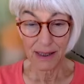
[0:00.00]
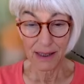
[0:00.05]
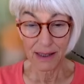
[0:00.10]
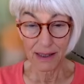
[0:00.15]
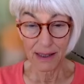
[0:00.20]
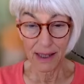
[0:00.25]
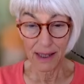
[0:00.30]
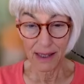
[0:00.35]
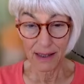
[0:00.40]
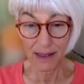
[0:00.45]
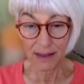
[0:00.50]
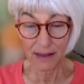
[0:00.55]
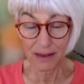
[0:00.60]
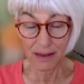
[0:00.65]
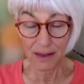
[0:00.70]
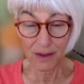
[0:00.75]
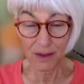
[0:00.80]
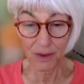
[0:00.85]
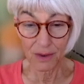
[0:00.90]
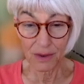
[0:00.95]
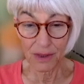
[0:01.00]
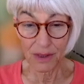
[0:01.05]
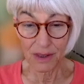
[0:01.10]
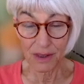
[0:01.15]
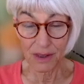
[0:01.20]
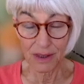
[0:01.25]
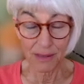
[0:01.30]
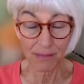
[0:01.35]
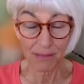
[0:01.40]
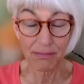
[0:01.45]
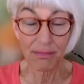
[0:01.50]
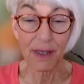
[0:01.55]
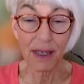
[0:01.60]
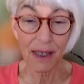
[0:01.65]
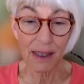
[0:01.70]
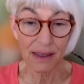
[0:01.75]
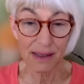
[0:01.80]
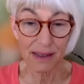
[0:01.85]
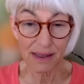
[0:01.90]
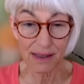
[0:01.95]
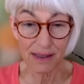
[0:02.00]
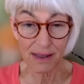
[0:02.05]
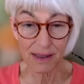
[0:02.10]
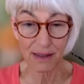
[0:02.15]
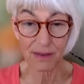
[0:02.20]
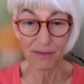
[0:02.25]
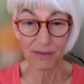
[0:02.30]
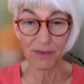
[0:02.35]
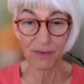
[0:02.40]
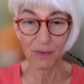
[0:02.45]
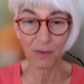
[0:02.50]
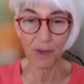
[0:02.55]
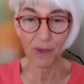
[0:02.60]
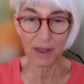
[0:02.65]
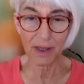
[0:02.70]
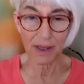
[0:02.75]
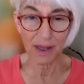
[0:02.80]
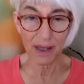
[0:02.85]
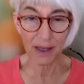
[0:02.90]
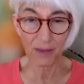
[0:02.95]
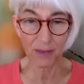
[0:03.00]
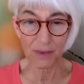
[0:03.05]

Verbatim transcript: and added those to the mix of what I